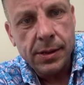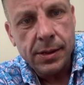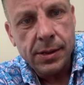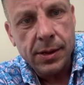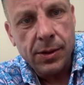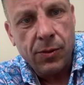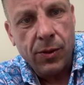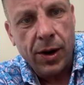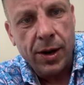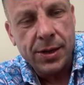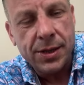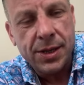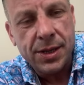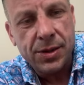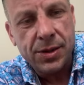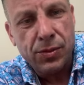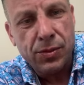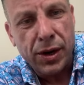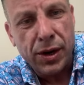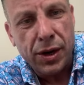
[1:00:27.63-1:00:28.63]
The worst
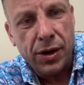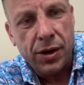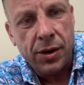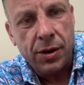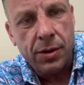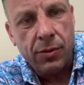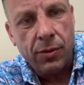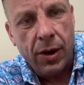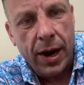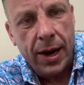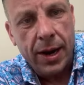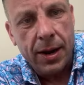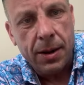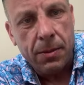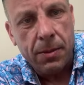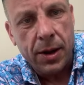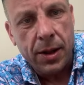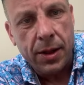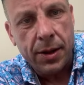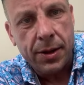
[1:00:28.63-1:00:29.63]
is when you're right in the
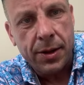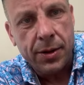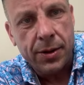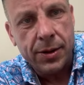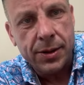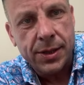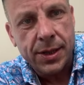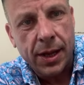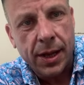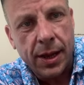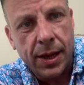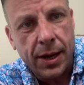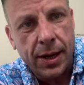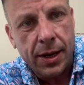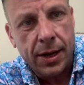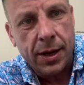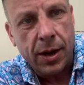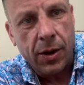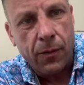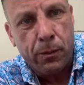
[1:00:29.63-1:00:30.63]
middle of doing something, and then
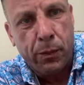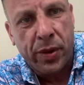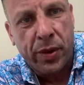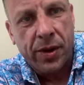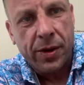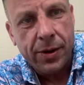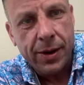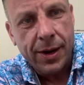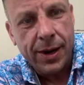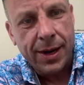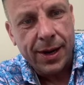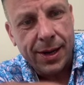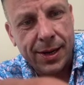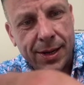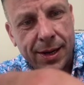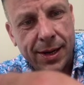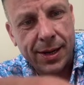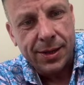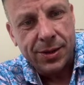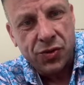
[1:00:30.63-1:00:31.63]
you go and
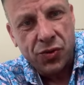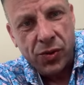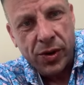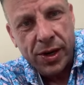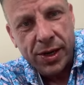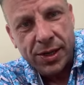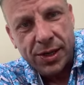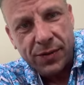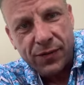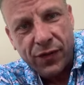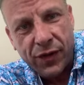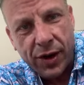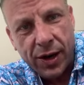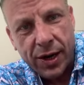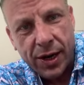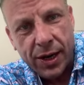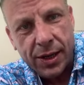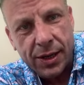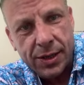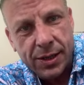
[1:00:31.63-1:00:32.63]
then twitch and
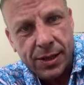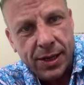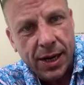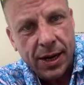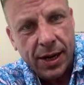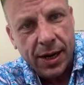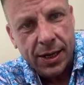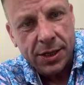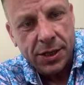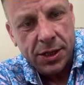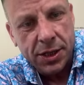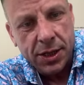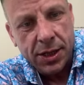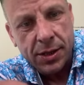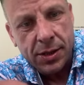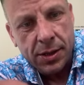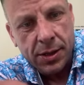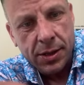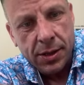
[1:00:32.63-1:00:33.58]
fucking tear that shit.